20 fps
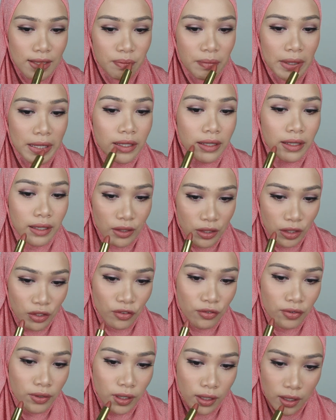My kind
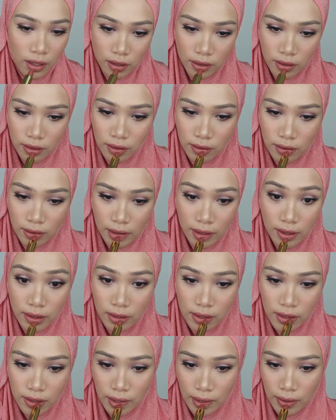of color. I
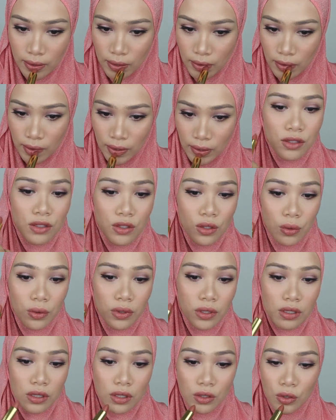like this color. It's so
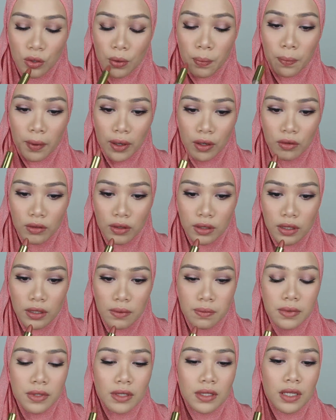easy to apply on
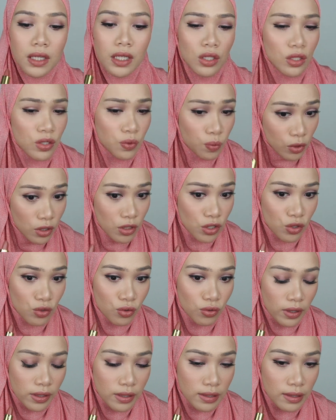lips. It's
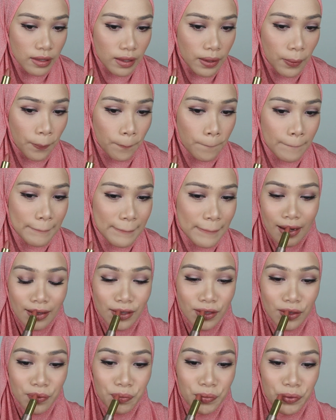moisturizing. I
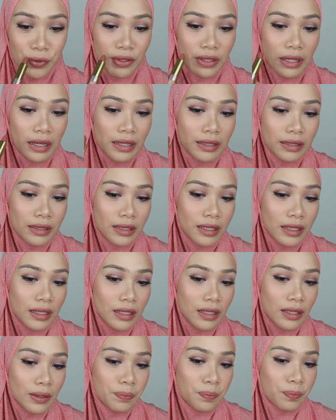didn't put any
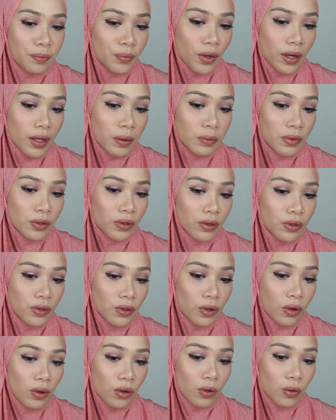lip primer
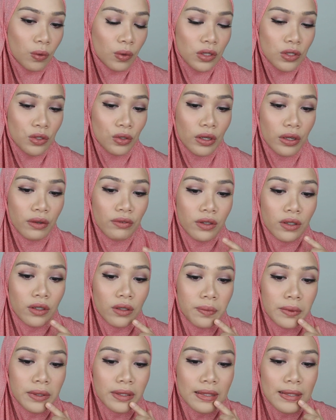or
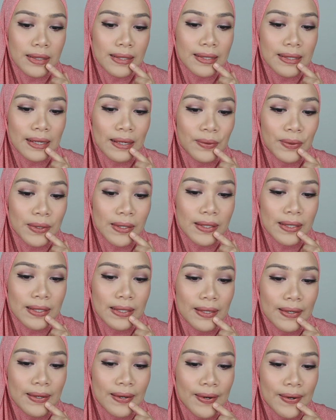whatsoever because I want to
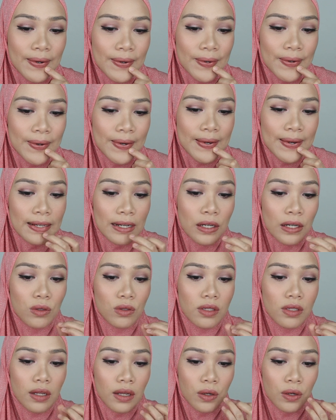see how it
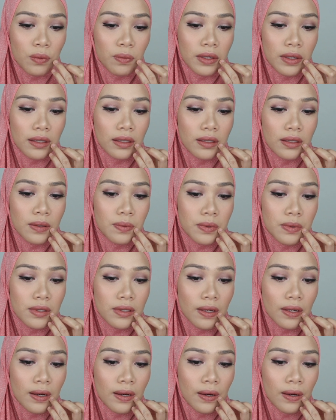looks like on my
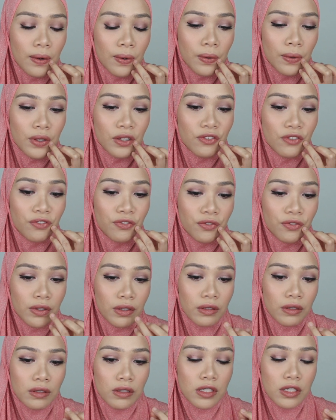lips, how it
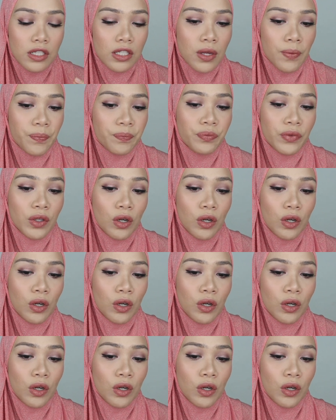feels